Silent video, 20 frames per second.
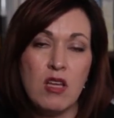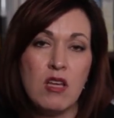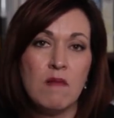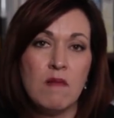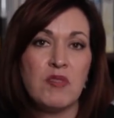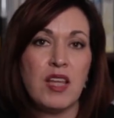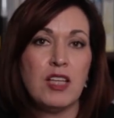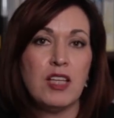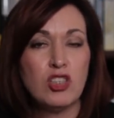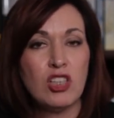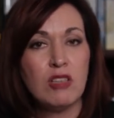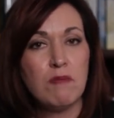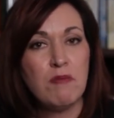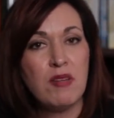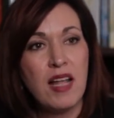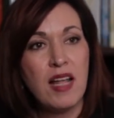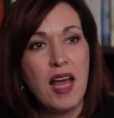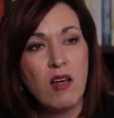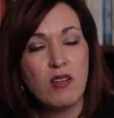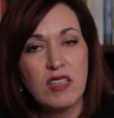They should have been
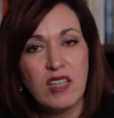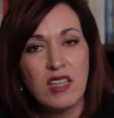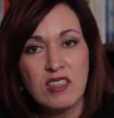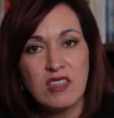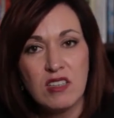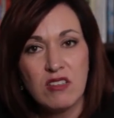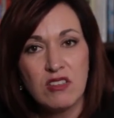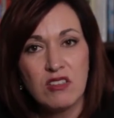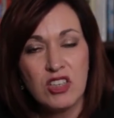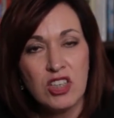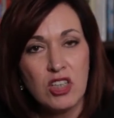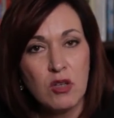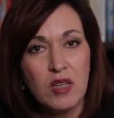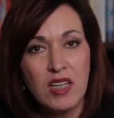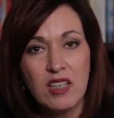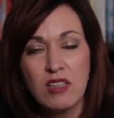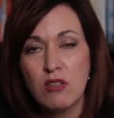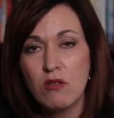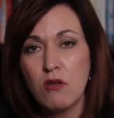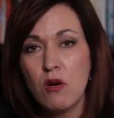out at their, you know, in
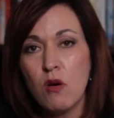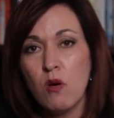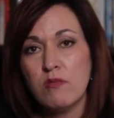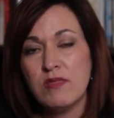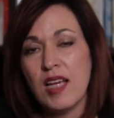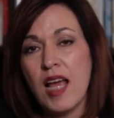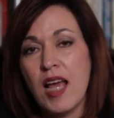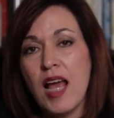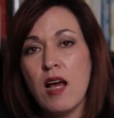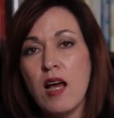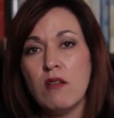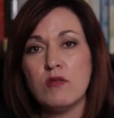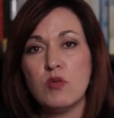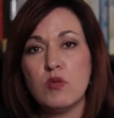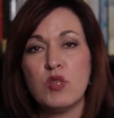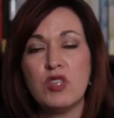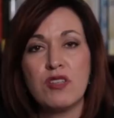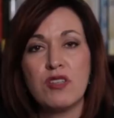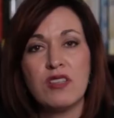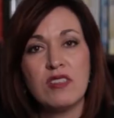their hometowns with their
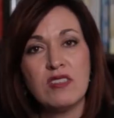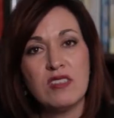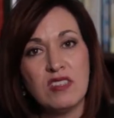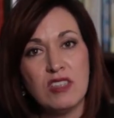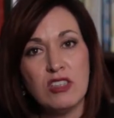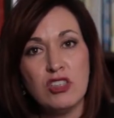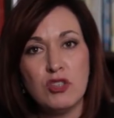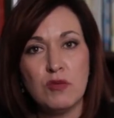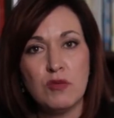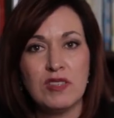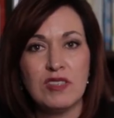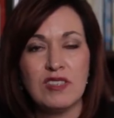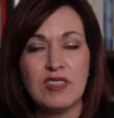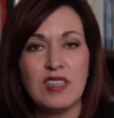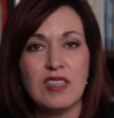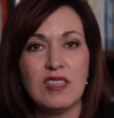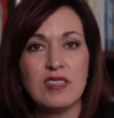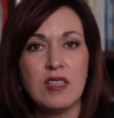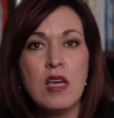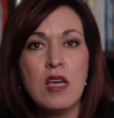constituencies,